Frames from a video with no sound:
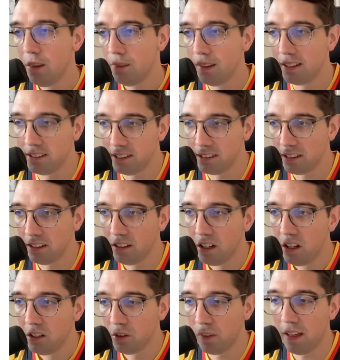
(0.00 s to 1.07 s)
this season.
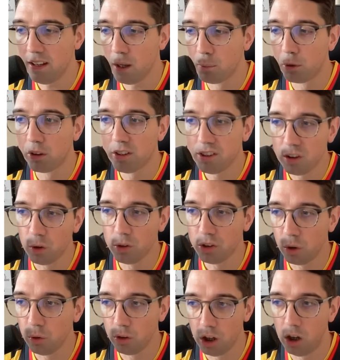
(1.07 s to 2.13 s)
So that number is so
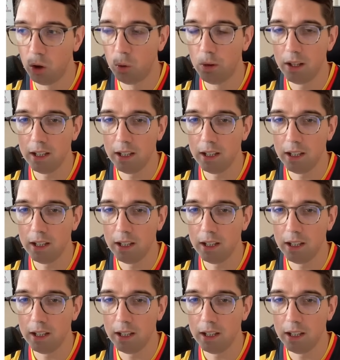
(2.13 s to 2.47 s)
low.